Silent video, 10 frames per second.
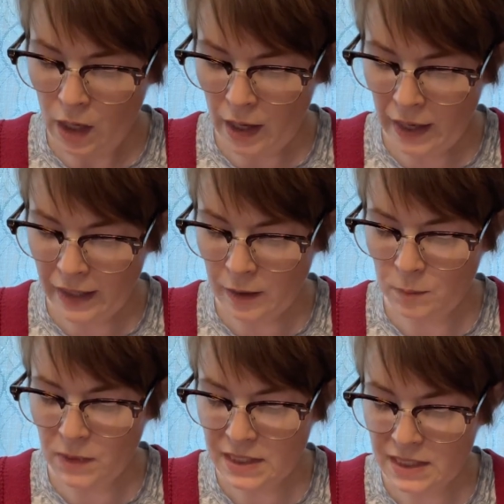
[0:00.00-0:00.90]
I
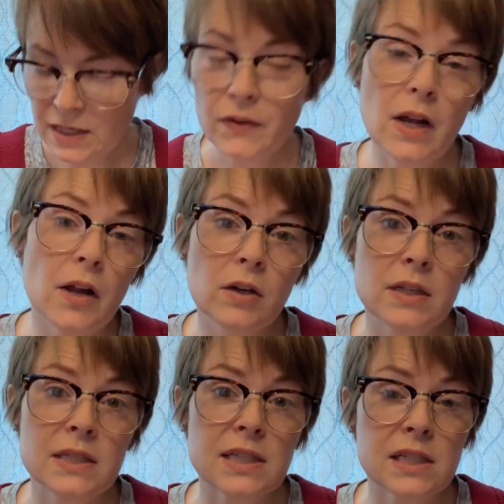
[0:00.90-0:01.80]
am seven
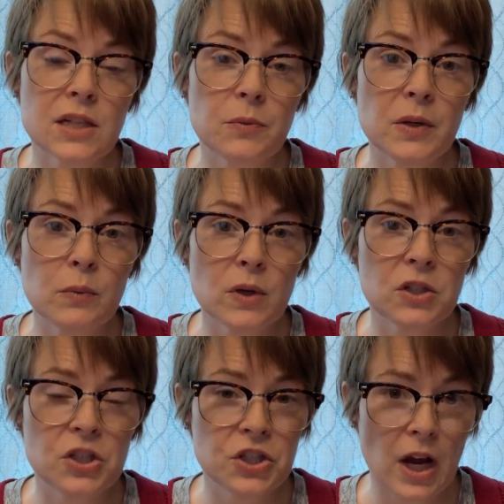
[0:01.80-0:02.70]
hundred sixty-three
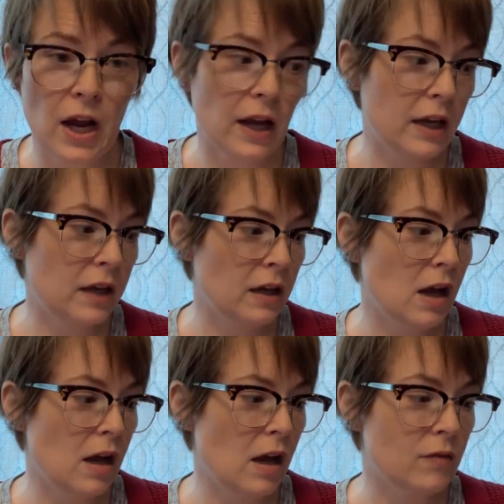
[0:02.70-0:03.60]
words shy
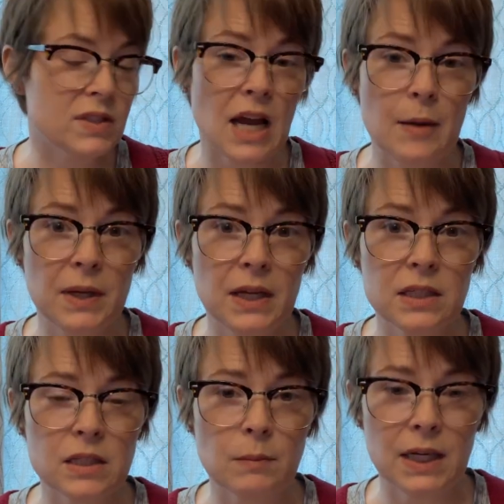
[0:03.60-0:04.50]
of typing
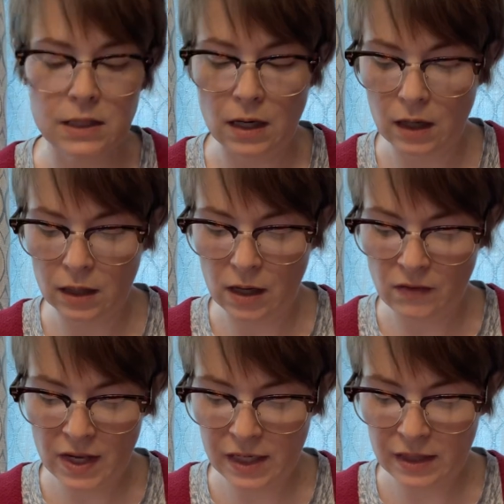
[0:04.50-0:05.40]
into my doc, of
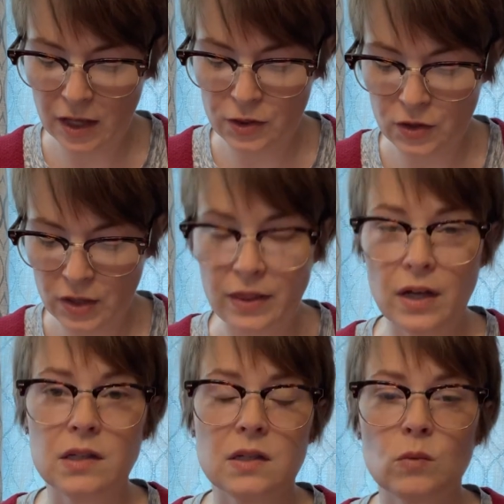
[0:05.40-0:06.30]
hitting that thirty
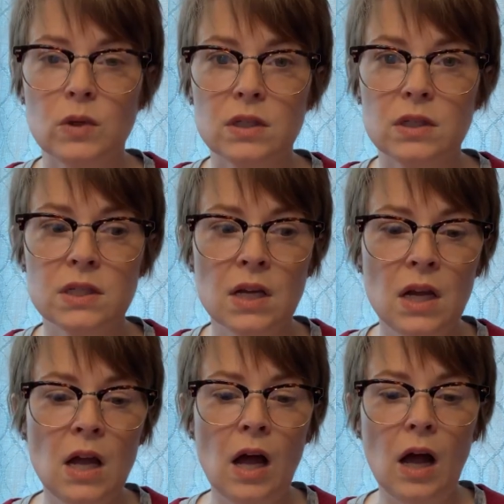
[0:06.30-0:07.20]
thousand words.
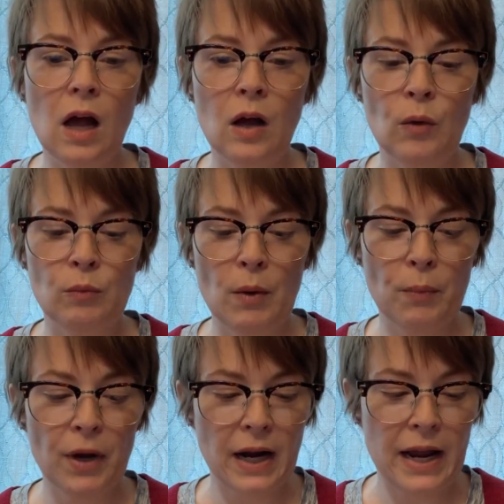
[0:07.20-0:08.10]
Um,
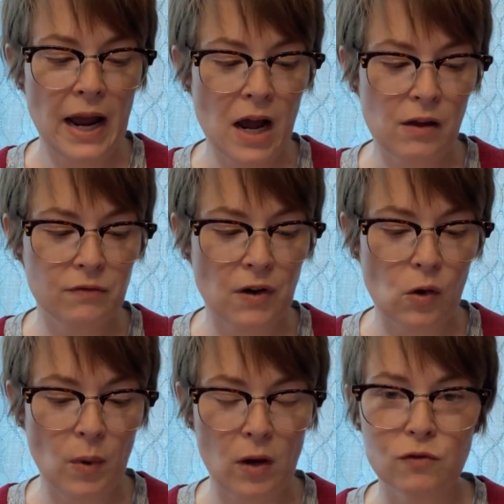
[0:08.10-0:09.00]
but I have
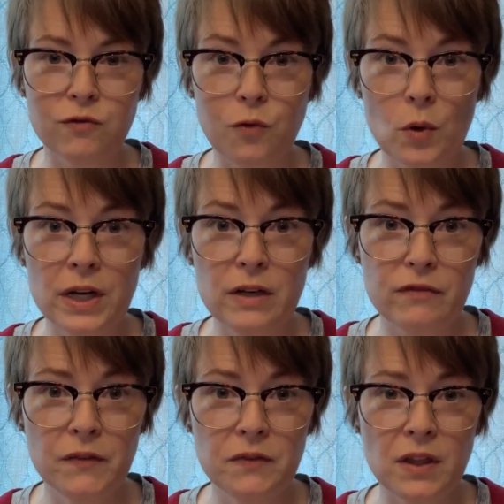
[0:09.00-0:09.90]
around forty to
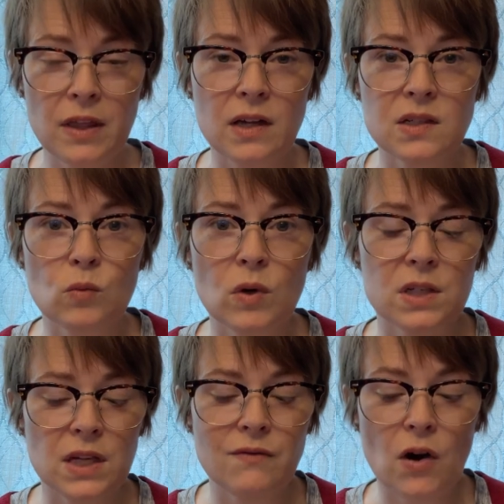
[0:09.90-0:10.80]
fifty thousand
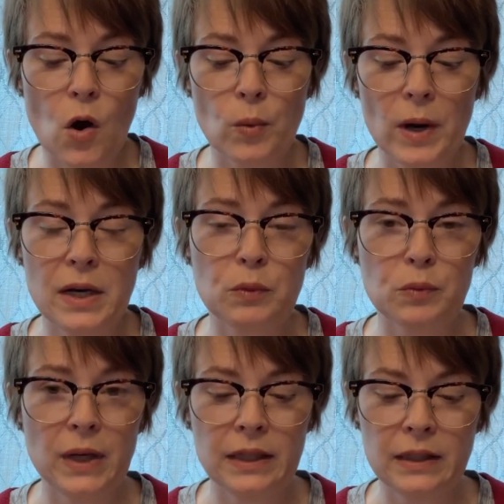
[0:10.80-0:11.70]
words I've already
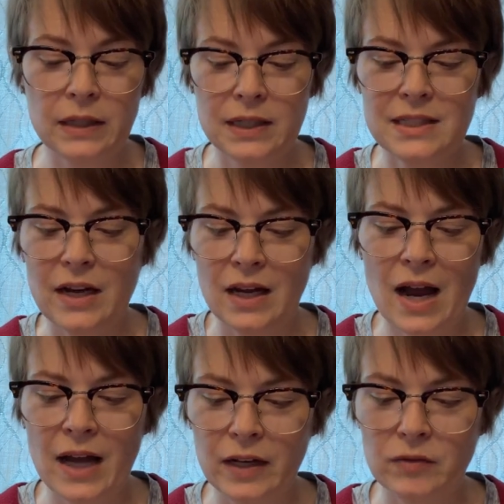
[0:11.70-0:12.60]
written, because I
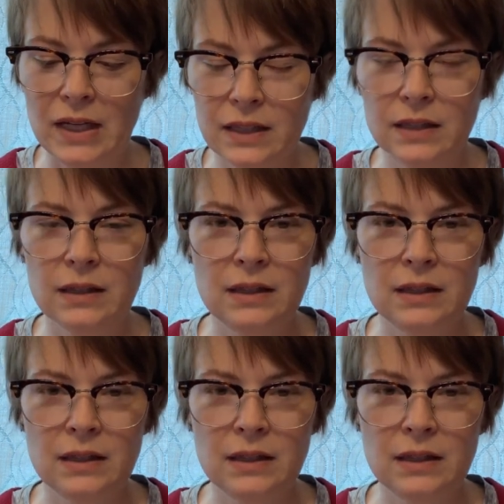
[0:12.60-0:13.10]
kind of like,